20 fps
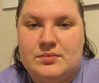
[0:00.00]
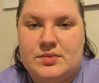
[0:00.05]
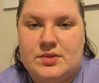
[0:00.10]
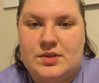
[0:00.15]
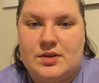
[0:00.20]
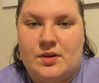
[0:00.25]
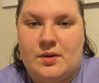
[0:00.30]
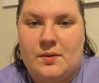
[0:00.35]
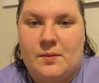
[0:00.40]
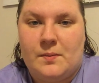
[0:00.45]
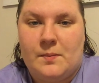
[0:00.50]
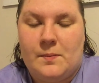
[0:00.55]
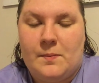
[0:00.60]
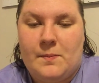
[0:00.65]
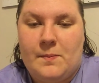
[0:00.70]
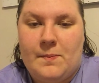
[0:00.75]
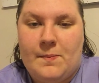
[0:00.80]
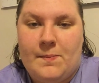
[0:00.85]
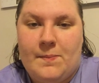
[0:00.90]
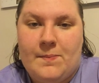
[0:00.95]
So
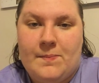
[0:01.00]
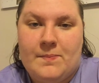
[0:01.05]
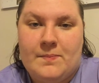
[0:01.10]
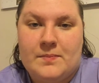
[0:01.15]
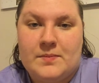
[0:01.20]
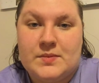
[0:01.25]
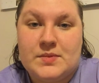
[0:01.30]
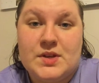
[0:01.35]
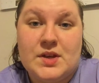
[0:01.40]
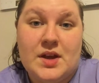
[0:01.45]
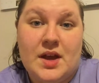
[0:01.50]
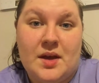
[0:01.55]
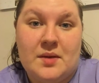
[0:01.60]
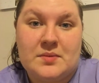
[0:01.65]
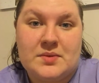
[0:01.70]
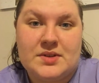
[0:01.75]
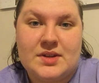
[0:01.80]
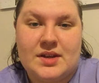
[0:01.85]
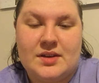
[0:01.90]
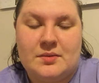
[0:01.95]
yeah,
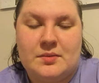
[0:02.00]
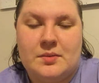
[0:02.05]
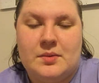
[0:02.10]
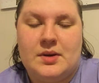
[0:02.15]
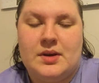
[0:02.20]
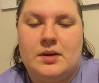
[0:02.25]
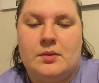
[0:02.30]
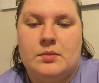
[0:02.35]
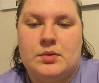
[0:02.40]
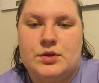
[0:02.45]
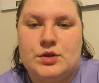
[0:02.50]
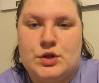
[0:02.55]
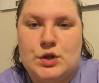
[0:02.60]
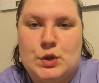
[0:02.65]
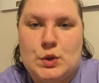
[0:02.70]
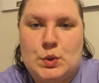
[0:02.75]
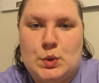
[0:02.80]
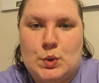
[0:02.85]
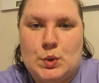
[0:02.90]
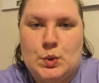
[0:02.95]
so that would be number
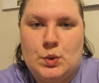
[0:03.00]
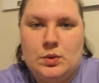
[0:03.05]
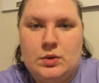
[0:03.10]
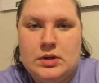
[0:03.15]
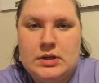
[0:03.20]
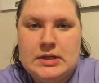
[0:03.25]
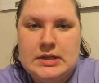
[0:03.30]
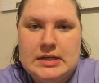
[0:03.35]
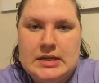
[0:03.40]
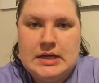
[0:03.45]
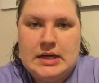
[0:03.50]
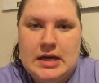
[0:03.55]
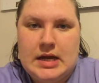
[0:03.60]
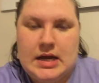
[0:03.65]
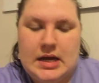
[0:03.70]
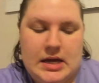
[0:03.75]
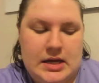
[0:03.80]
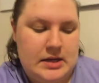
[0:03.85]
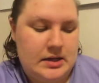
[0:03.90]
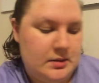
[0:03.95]
2.
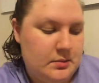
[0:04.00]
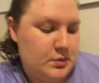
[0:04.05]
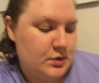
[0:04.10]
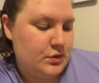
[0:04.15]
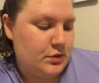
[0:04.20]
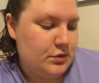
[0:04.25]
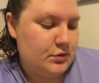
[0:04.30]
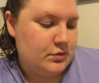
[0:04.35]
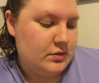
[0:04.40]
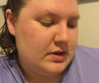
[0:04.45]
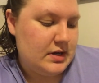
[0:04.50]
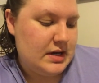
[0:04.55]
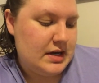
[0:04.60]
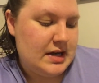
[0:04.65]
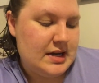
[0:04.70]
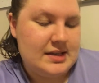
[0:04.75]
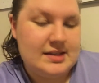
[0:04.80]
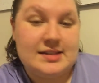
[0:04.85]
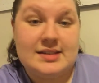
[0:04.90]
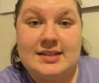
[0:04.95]
Number 3
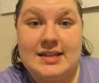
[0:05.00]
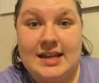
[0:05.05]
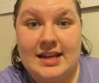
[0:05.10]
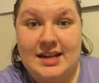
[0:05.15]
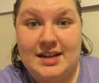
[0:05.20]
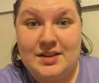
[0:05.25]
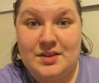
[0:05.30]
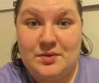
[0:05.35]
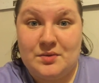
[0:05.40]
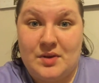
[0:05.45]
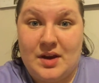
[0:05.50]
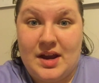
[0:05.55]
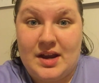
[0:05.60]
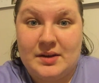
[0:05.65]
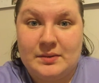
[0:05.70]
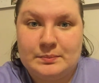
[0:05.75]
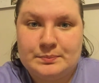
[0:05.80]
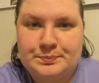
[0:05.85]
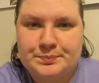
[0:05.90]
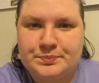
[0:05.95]
is Singing in the
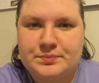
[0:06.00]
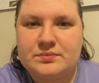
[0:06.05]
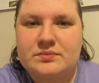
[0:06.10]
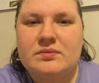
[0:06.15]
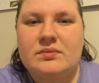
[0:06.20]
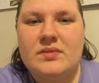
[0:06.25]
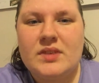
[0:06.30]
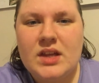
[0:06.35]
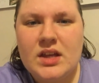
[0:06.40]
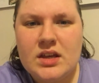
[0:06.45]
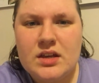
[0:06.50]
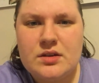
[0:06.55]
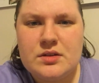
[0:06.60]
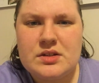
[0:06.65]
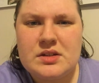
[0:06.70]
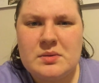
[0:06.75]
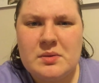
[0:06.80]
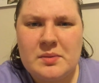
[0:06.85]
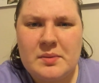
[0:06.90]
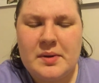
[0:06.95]
Rain. It
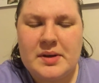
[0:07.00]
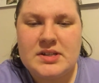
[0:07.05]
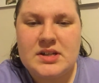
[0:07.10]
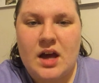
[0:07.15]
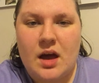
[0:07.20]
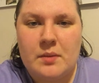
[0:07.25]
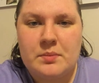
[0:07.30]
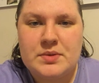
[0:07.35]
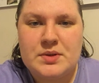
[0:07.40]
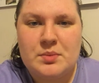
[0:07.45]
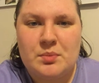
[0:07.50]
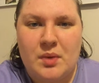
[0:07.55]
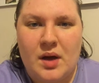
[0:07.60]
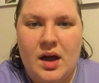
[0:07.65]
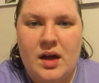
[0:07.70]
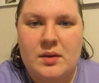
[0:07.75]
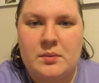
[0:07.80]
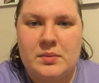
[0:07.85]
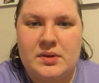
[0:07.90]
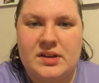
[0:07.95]
used to be my top
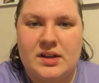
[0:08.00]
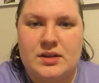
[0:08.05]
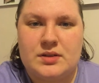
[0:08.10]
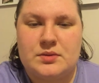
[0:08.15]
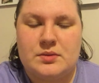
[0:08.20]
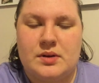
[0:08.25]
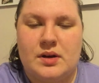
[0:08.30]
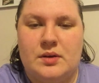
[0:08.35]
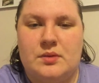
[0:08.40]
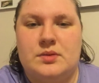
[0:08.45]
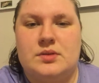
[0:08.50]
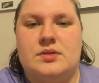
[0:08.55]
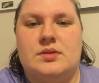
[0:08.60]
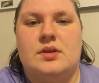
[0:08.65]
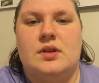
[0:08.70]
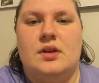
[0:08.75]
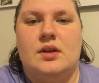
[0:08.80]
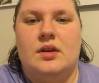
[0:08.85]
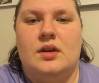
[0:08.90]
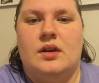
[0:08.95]
spot, but that's when I
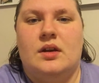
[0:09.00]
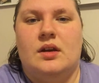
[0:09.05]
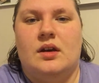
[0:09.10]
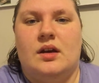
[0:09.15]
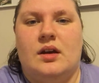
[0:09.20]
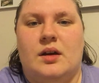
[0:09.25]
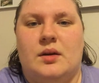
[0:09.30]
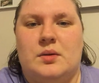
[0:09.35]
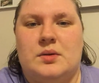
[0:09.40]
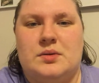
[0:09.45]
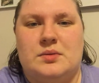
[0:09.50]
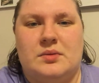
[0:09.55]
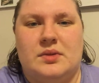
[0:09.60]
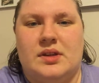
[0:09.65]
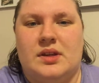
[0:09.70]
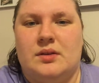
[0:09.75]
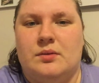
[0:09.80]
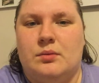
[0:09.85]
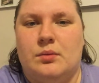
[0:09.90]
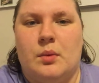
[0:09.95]
wasn't
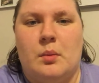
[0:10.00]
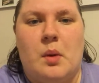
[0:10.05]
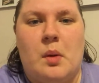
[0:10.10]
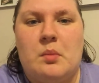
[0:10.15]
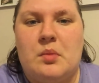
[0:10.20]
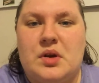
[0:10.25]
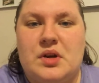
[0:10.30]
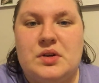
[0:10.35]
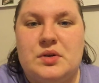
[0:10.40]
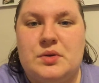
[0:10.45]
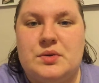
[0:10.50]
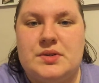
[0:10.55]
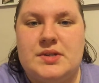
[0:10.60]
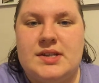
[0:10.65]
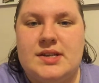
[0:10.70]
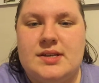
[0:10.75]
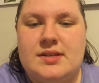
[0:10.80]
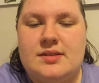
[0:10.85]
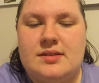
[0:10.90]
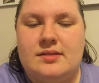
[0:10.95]
really remembering
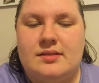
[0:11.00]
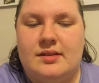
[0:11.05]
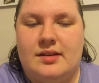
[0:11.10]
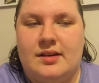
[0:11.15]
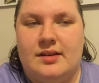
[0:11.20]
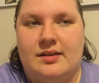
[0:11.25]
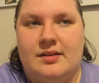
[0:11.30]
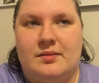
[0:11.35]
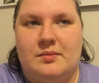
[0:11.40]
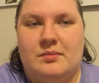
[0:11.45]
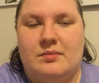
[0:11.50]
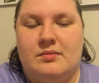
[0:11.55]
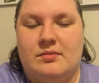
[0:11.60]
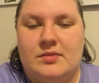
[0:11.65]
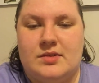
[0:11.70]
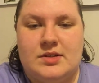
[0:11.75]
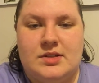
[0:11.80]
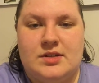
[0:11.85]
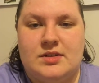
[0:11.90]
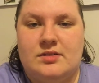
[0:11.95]
Newsies,
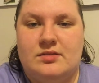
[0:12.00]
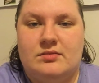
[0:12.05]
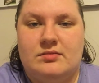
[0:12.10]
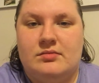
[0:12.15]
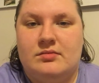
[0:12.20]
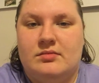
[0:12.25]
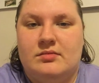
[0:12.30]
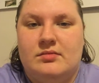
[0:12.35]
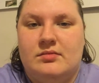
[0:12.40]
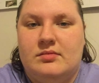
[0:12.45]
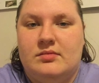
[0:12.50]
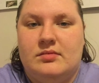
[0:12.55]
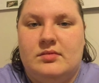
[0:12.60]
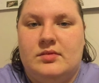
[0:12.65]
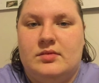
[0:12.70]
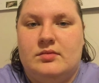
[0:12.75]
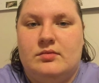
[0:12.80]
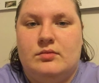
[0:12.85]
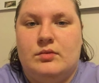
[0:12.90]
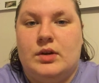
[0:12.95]
which
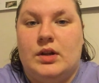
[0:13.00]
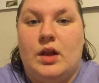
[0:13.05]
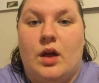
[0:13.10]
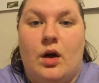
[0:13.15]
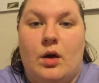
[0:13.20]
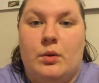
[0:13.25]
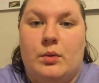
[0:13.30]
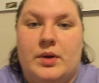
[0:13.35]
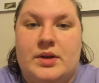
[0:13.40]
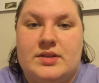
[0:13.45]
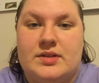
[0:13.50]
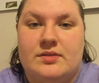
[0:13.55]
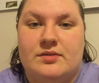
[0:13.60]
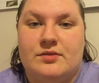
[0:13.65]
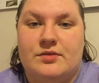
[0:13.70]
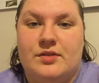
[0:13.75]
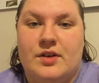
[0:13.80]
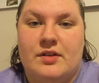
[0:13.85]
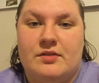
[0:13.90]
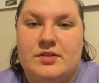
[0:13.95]
will always
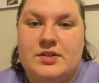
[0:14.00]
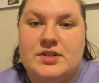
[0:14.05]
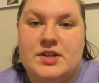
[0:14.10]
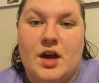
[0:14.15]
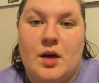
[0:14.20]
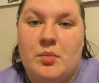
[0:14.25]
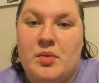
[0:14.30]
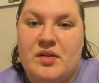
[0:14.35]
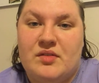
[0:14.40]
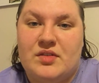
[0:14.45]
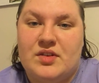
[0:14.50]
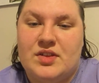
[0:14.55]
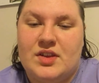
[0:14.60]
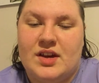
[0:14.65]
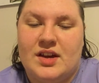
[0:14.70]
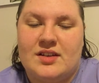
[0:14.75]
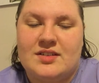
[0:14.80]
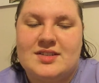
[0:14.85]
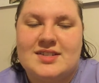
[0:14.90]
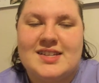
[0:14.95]
and forever top
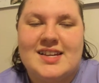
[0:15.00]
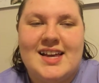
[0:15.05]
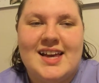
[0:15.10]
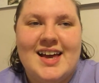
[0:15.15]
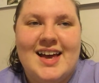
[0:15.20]
everything else.